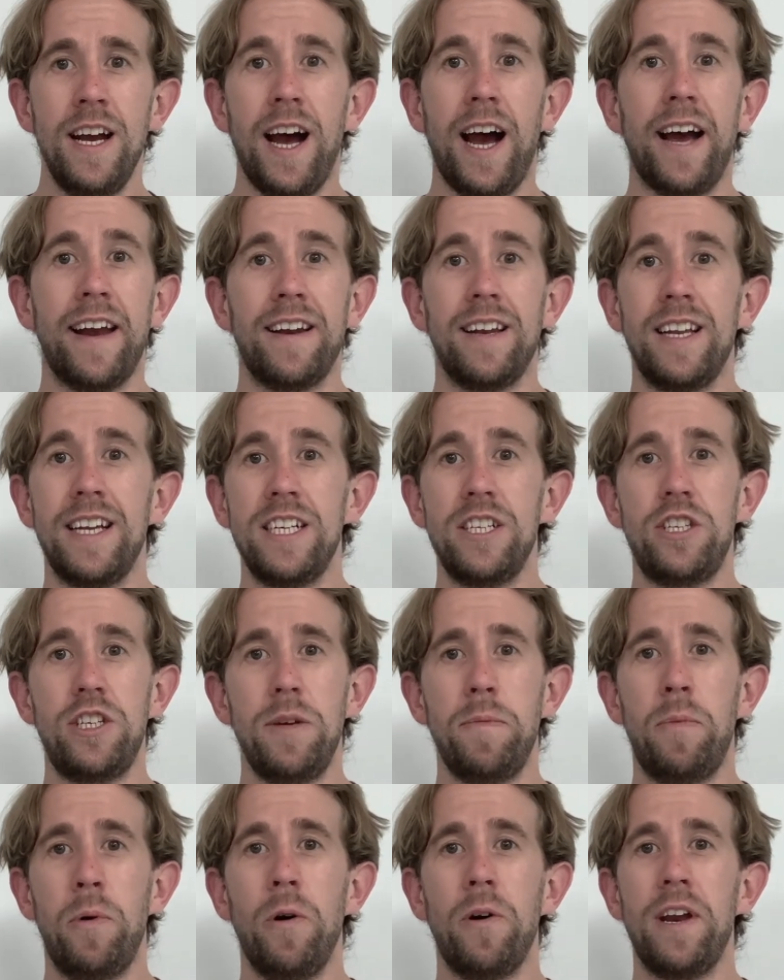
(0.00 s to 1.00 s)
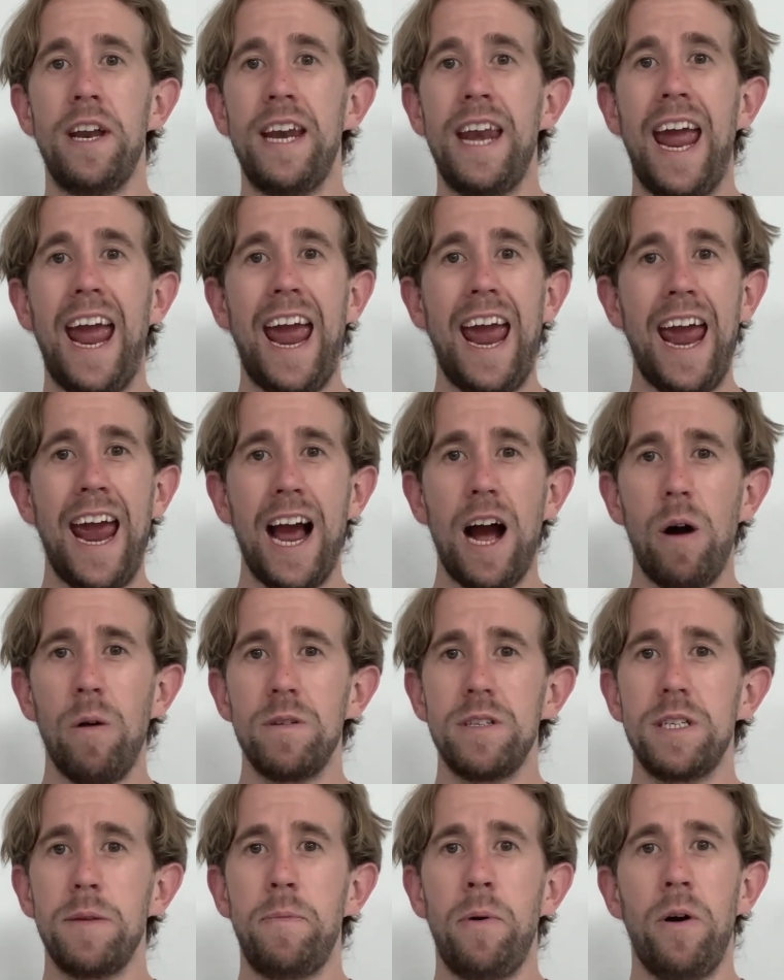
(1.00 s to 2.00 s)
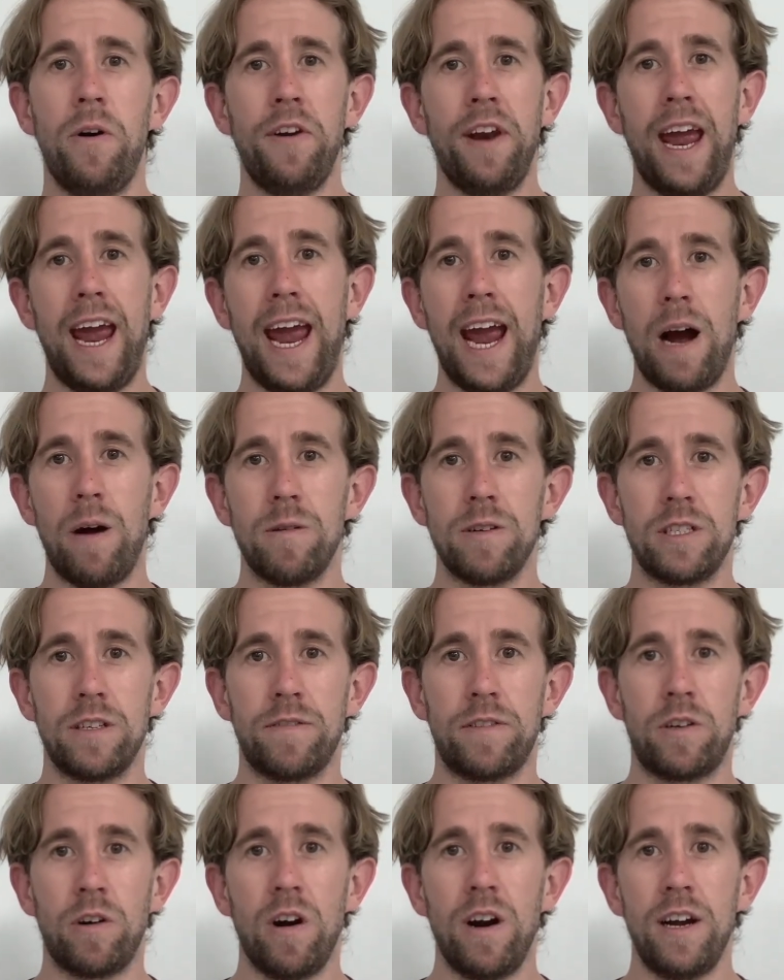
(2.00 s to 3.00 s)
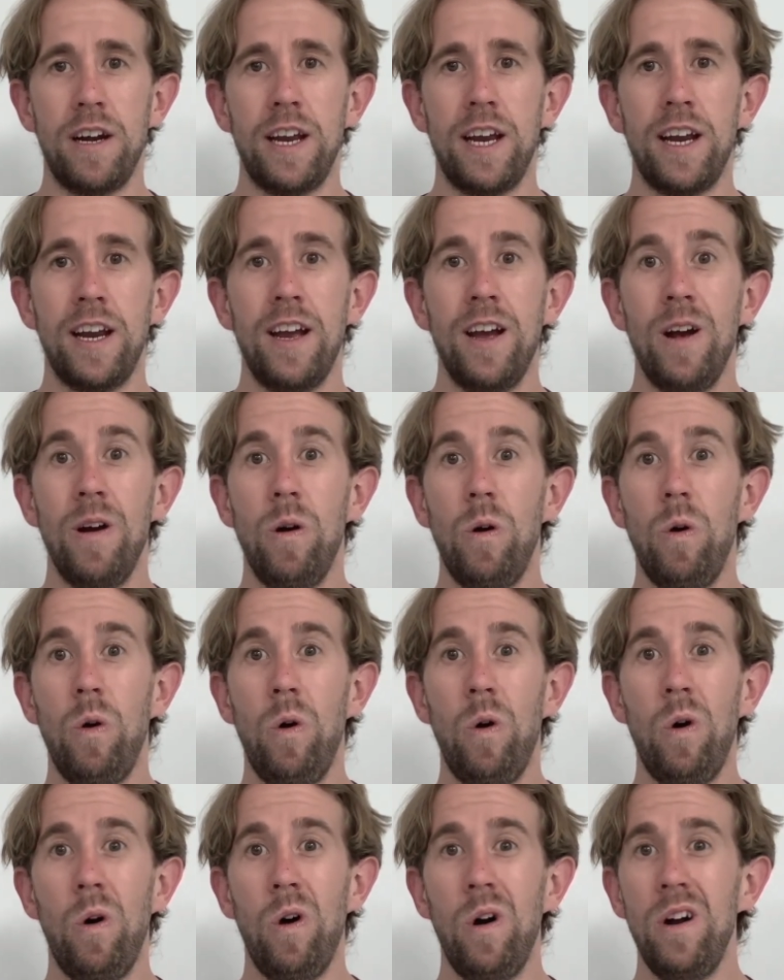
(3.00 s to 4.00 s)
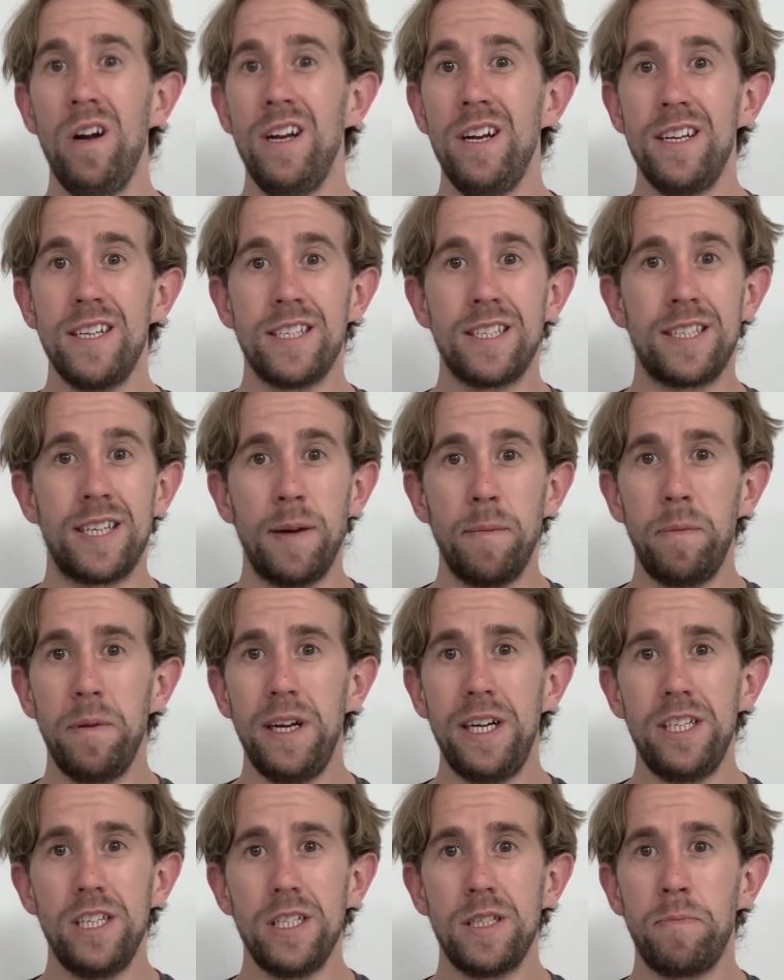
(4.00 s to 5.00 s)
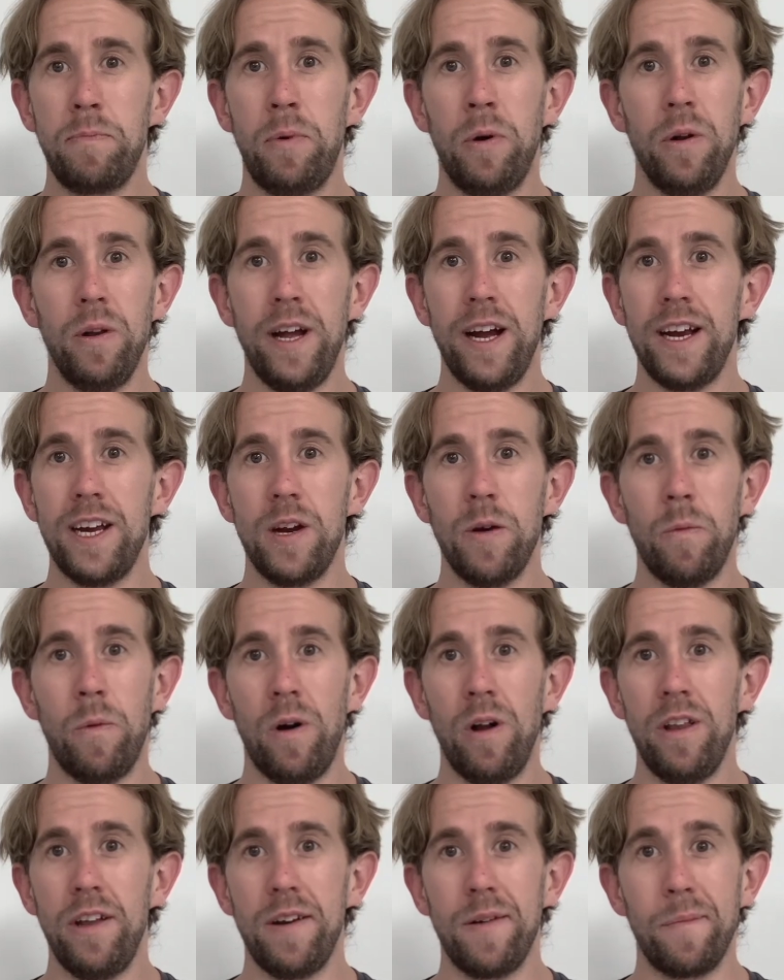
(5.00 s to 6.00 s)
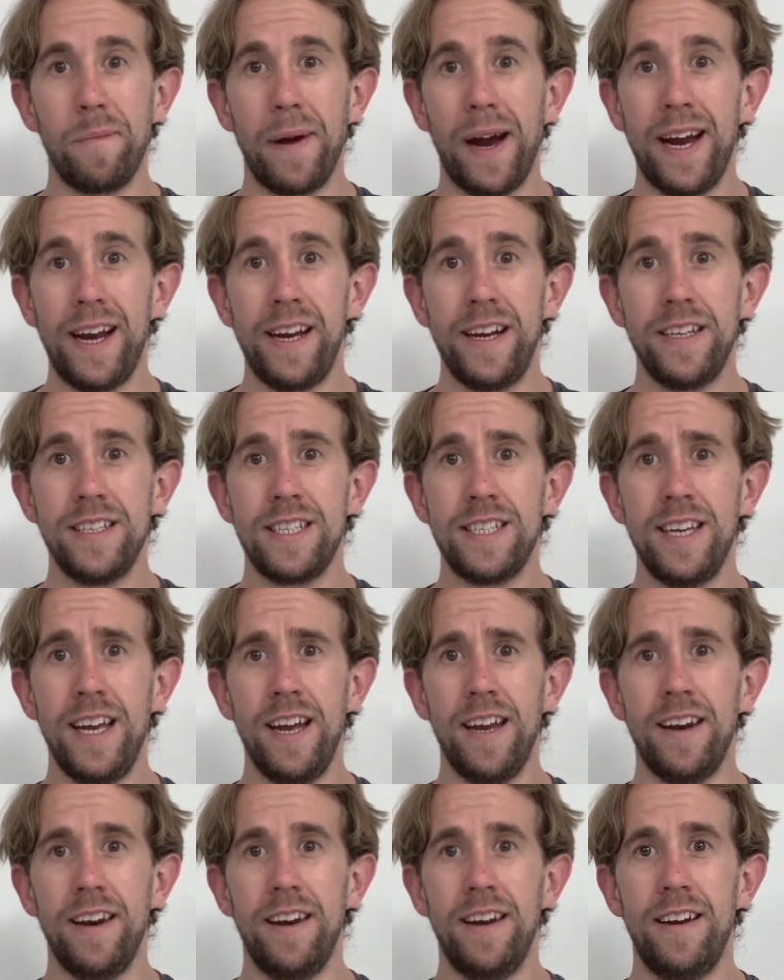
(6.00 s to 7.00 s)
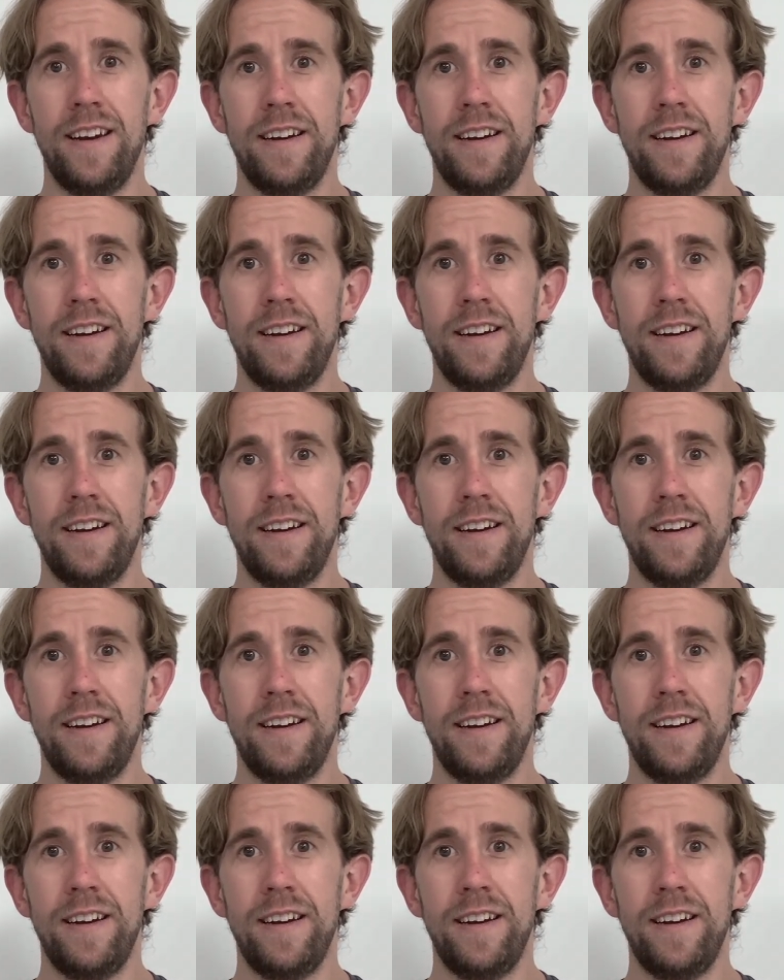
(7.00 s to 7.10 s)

unless you put in hours upon hours of grinding, or simply just pull out your wallet and pay instead.